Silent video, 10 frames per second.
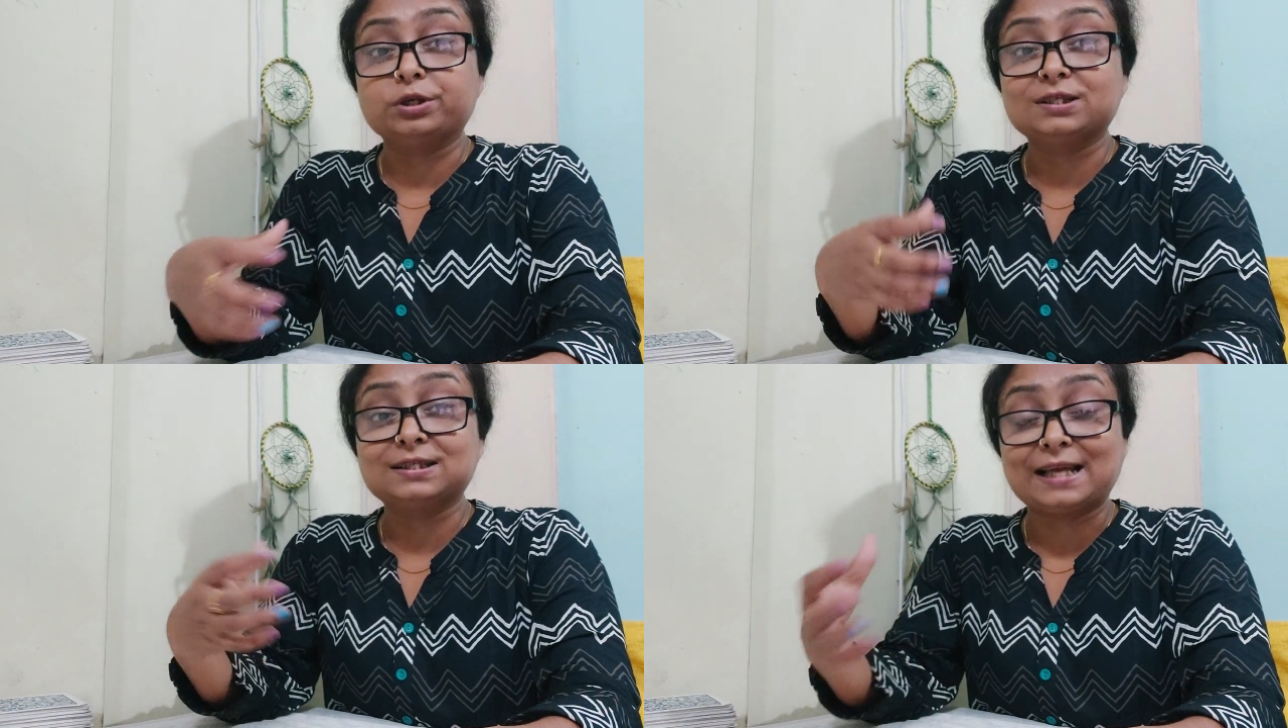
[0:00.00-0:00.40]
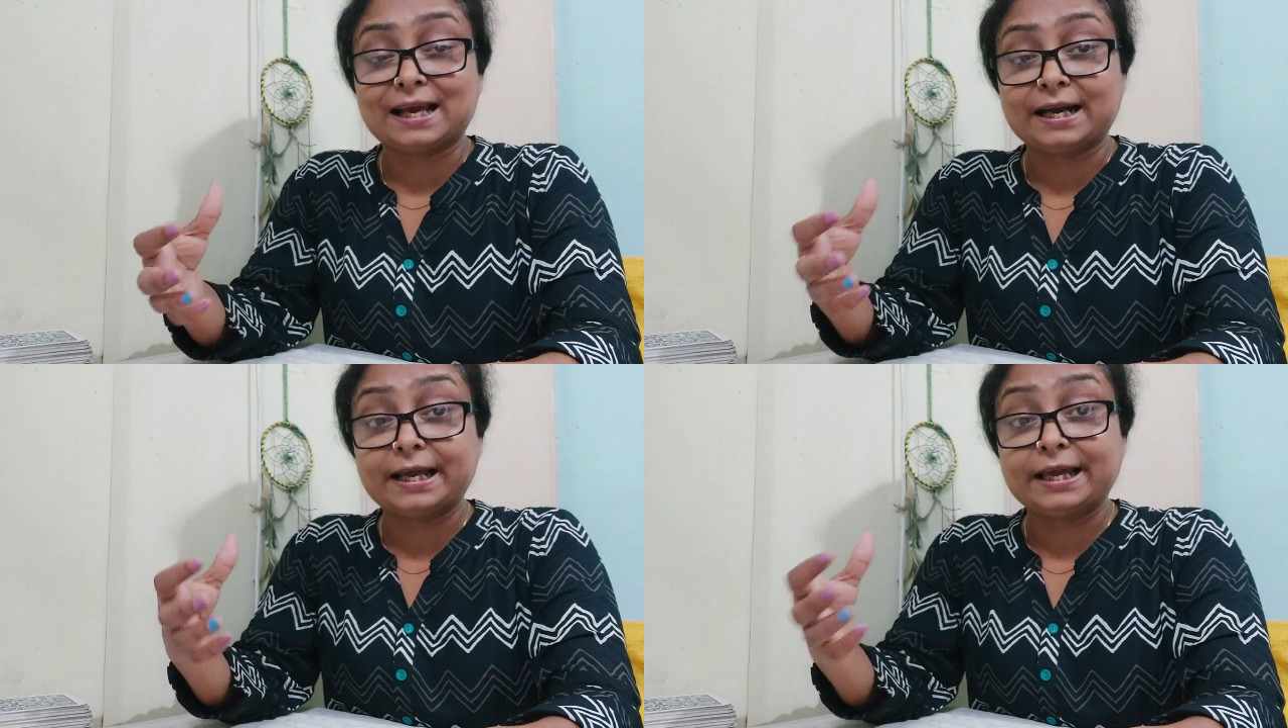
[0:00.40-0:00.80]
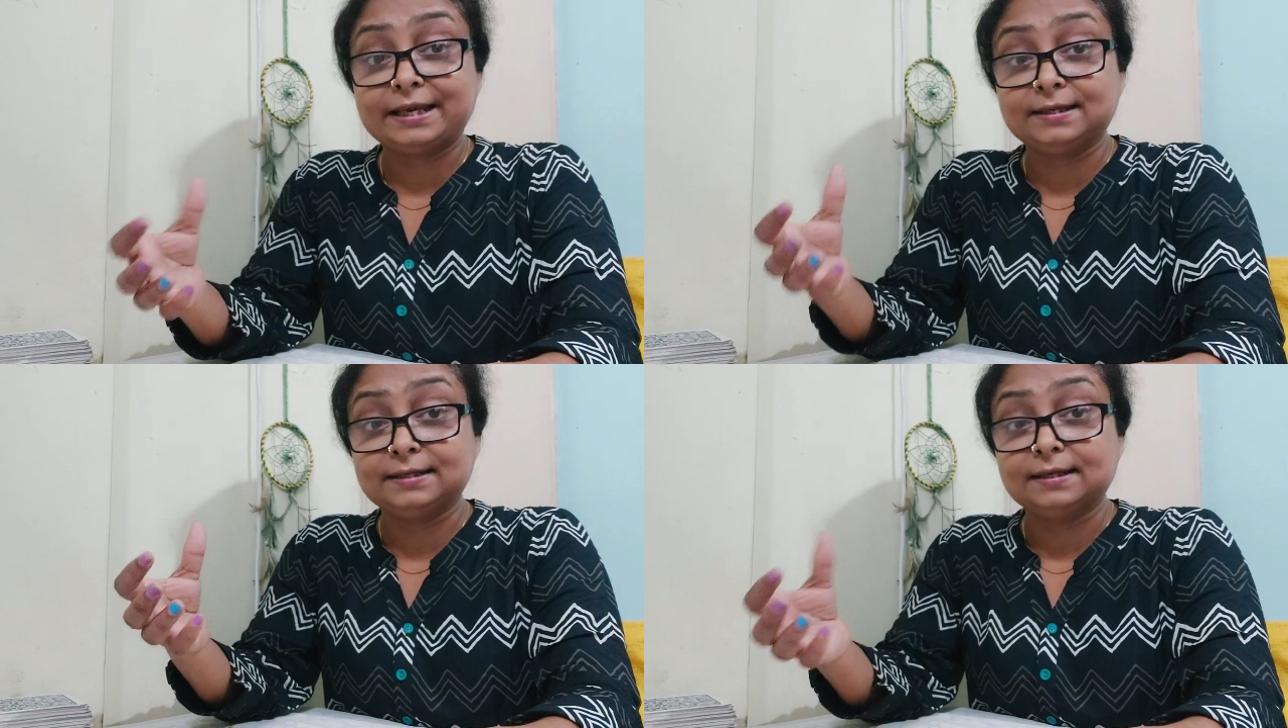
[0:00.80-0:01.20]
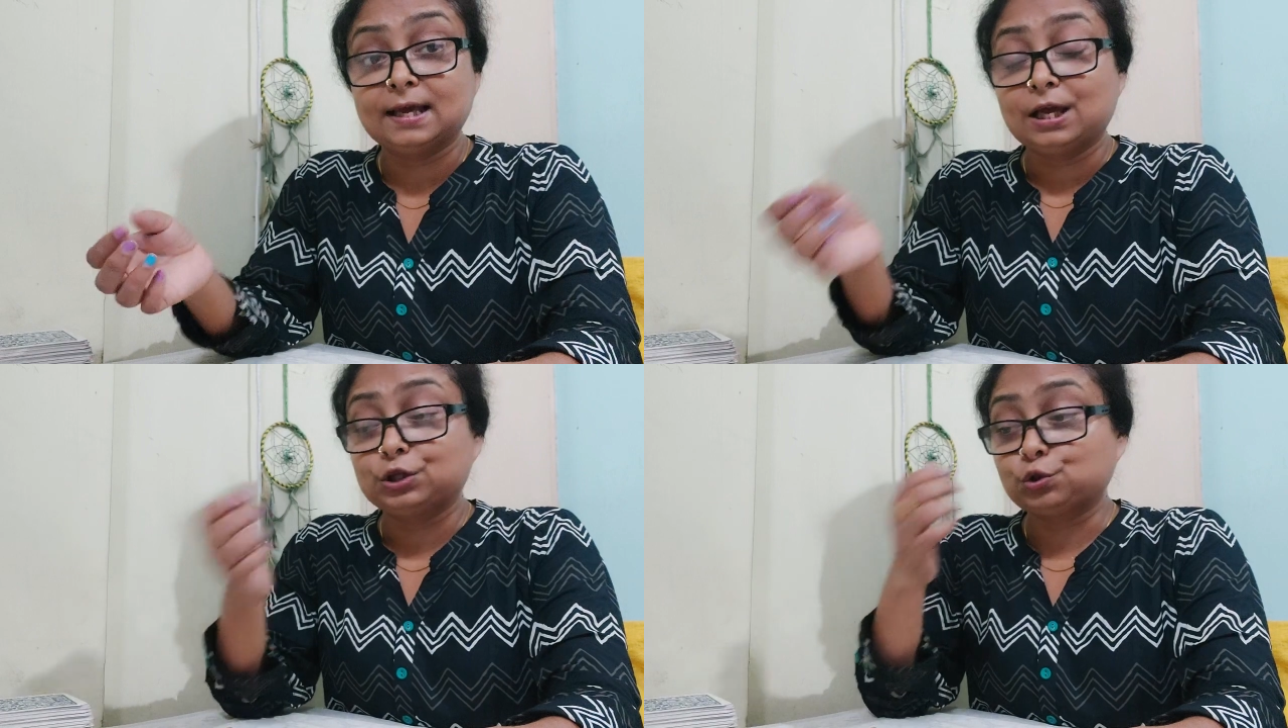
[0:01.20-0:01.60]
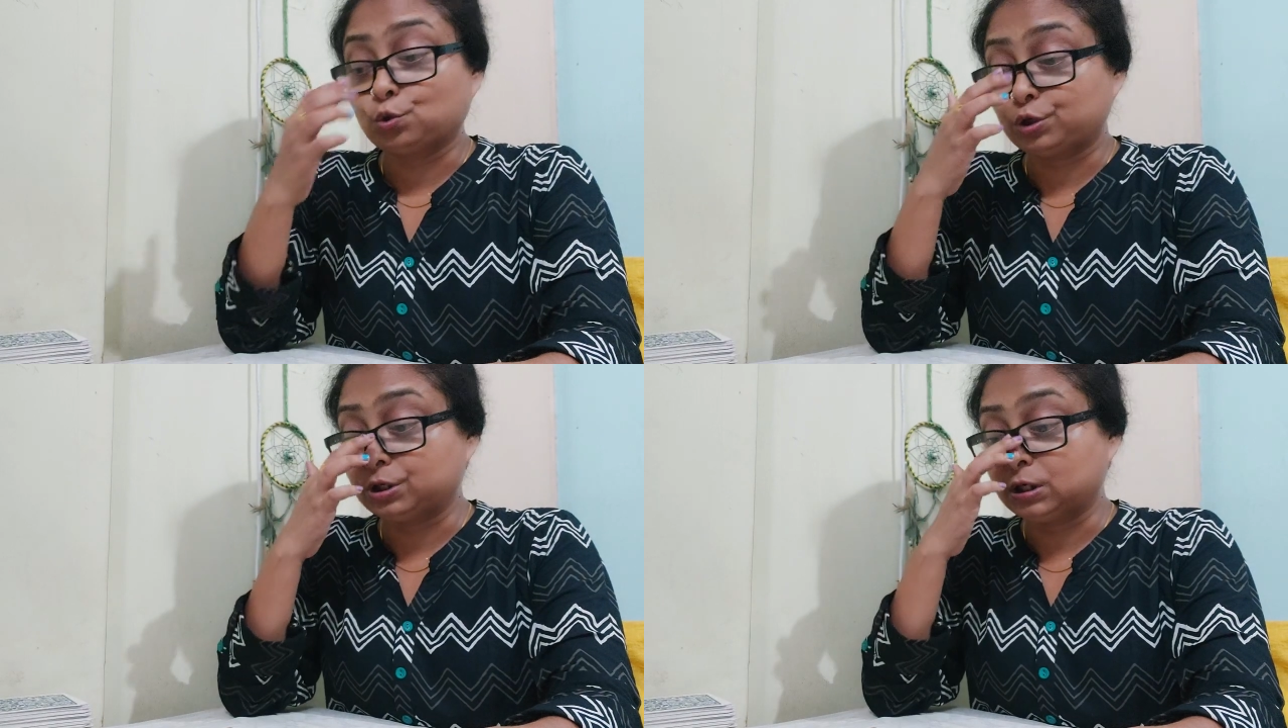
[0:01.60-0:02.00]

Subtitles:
what is there hidden. So